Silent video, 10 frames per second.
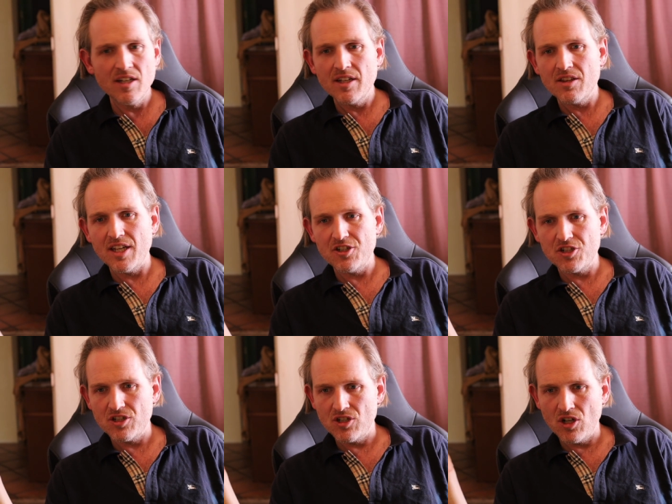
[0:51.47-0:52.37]
They
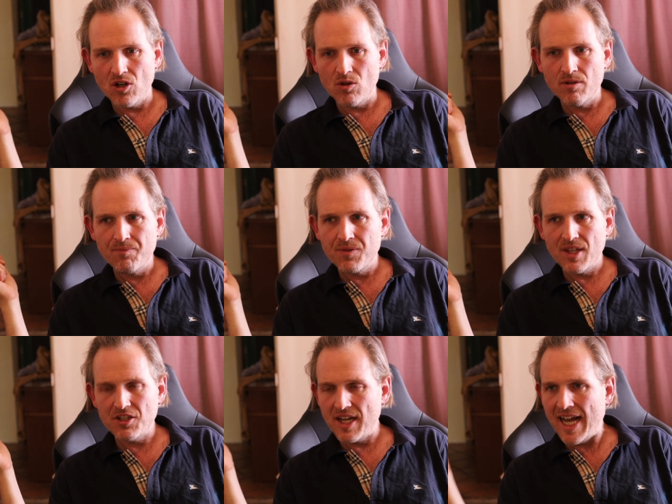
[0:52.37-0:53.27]
should know, they
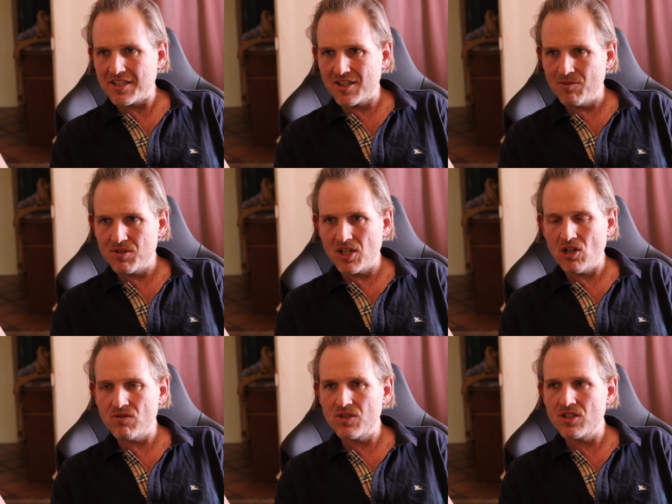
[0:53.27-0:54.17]
should ask
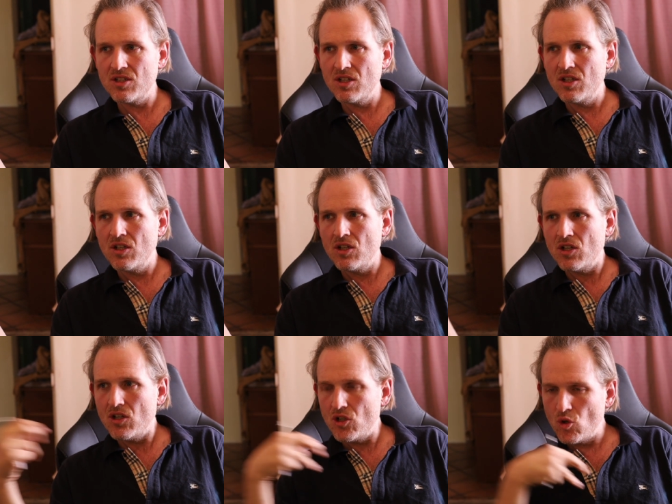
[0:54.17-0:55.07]
themselves,
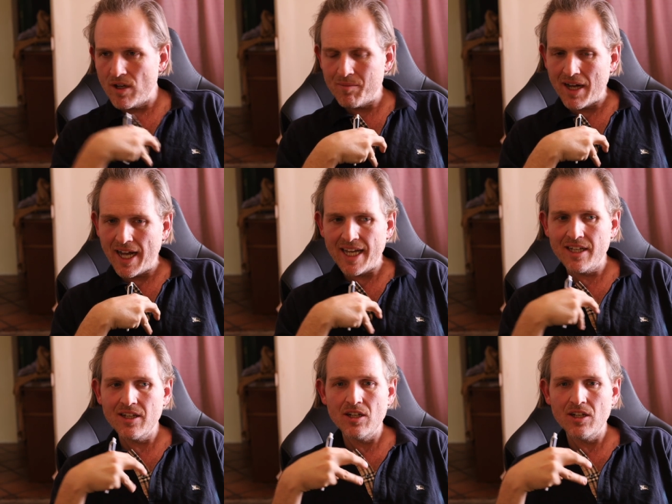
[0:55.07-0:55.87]
who am I?